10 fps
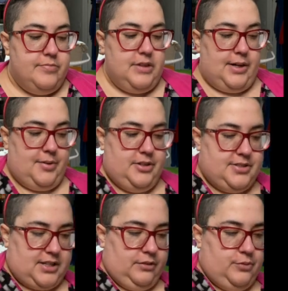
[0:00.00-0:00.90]
I'm gonna
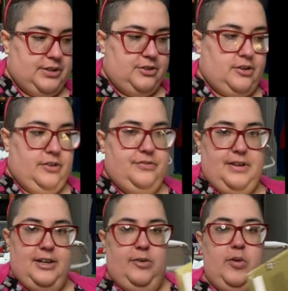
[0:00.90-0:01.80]
start with the
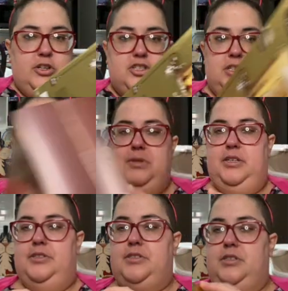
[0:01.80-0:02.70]
Ferrero Rocher
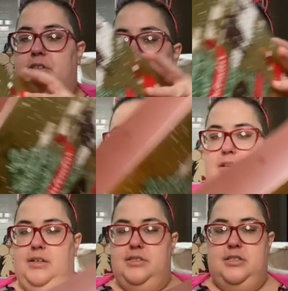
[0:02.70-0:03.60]
because
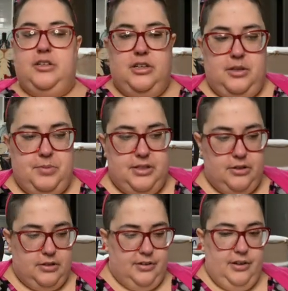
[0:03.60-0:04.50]
it's not gonna be
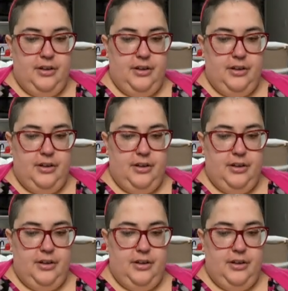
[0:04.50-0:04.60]
the